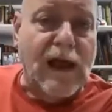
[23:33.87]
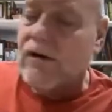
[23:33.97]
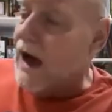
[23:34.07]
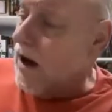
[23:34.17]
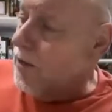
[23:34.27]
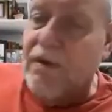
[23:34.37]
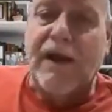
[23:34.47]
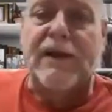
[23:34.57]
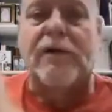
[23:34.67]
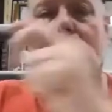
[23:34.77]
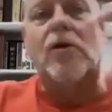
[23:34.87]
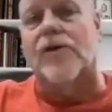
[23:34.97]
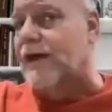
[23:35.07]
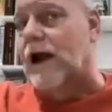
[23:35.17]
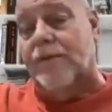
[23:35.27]
I don't know how big. The
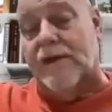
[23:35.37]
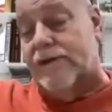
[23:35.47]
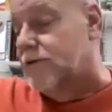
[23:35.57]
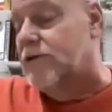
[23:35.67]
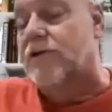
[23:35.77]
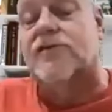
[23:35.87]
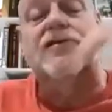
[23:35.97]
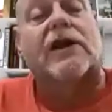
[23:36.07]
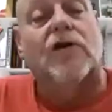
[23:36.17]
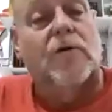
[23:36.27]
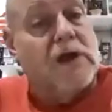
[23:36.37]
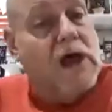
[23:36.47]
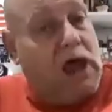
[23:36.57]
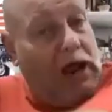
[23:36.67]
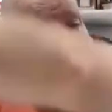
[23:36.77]
roll's got to be just ginormous,
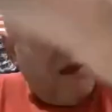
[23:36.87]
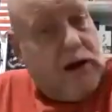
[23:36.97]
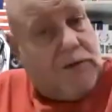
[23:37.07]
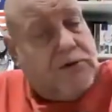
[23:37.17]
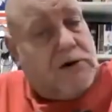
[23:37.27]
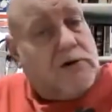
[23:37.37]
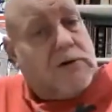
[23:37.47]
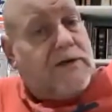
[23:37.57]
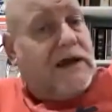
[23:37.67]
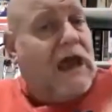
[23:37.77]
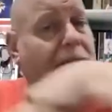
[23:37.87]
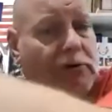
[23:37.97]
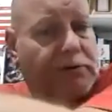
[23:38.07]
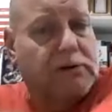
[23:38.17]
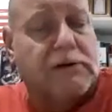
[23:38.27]
and they ought to put it around the
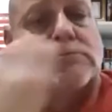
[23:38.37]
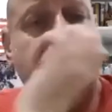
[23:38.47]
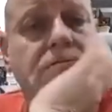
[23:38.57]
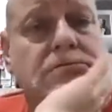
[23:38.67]
Capitol building.